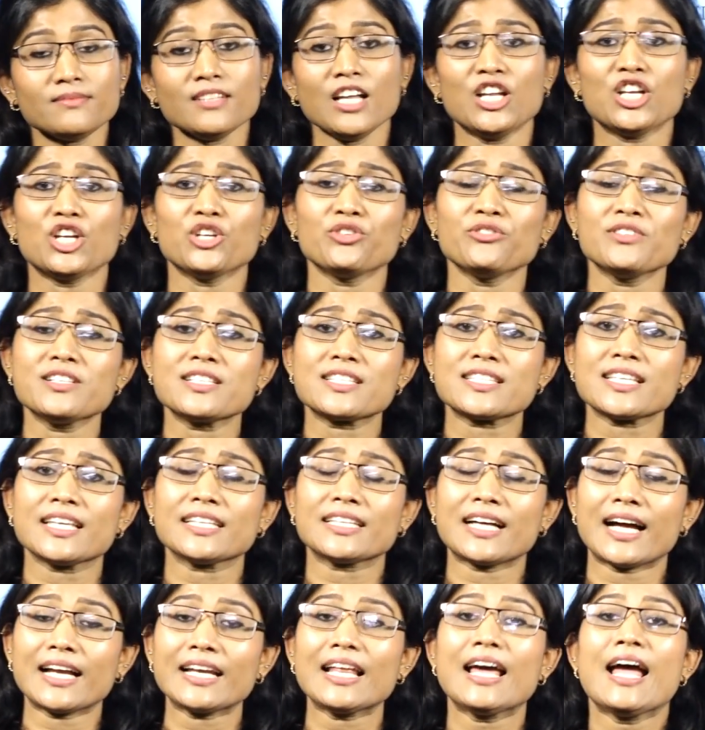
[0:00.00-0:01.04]
Now you will see
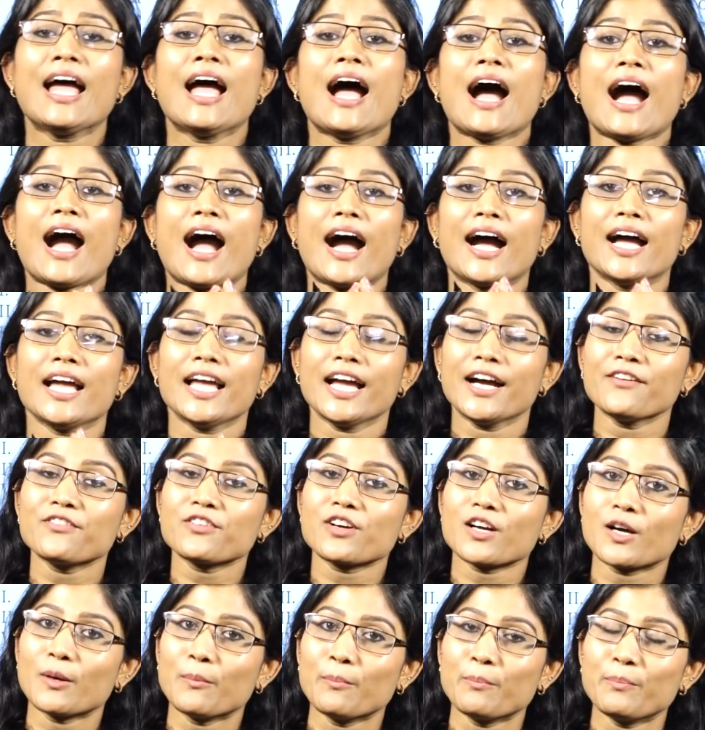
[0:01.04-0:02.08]
that I
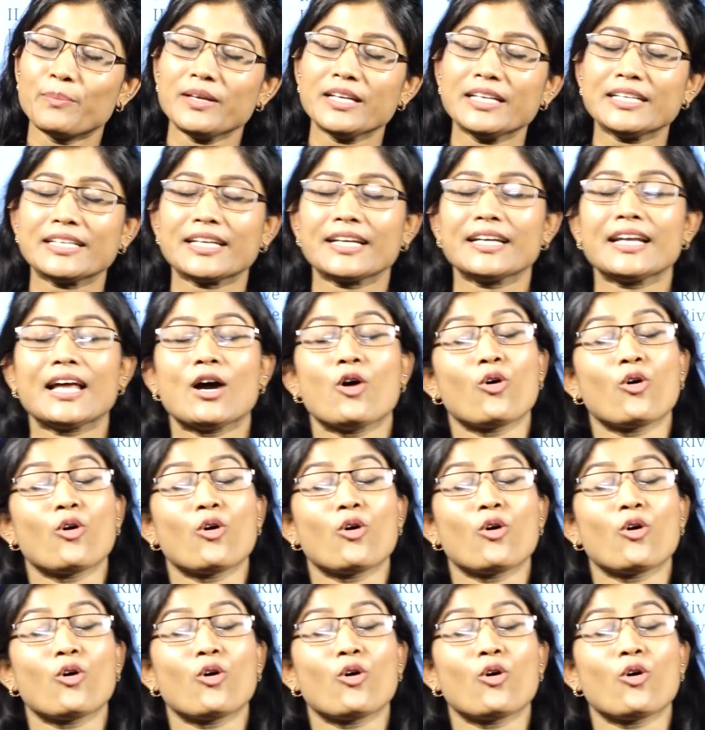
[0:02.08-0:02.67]
have completed